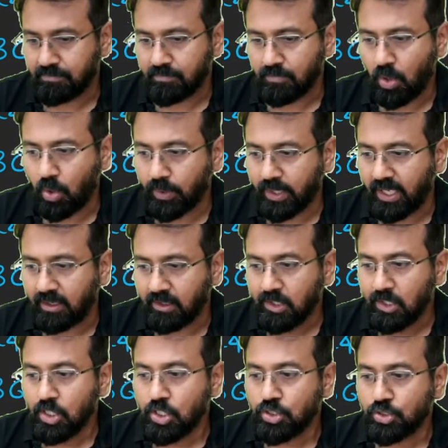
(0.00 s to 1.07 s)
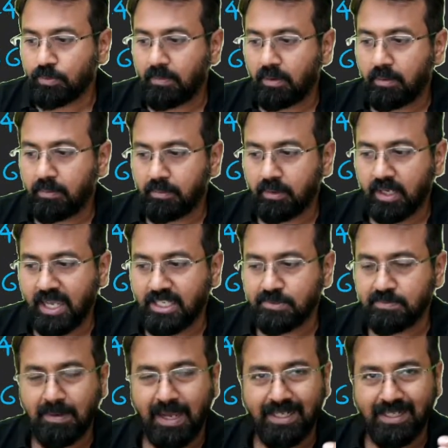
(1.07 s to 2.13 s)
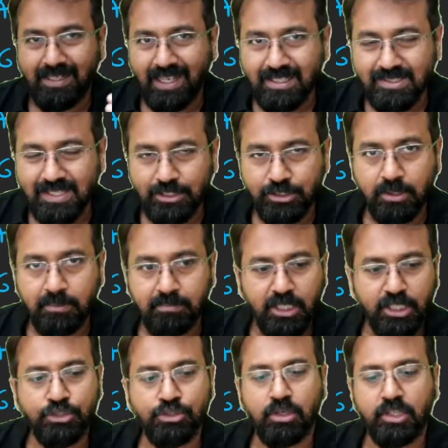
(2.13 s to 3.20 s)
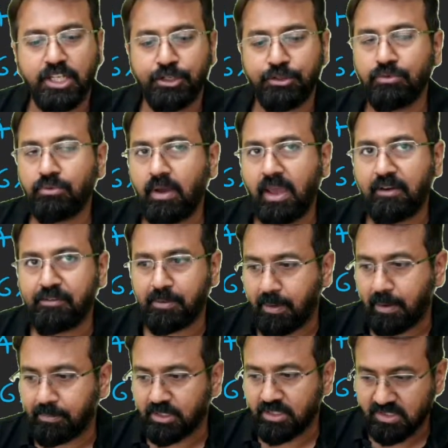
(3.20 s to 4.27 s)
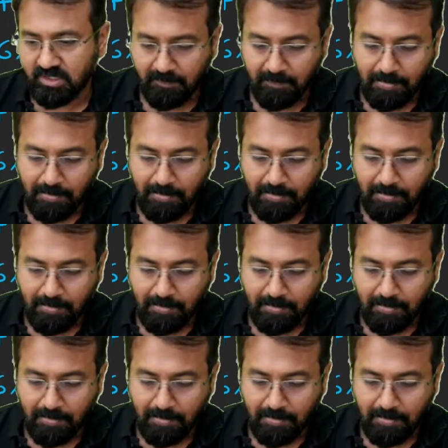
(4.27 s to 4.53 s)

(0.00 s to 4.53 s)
Okay, so guys, by next session, make sure that you have remembered this.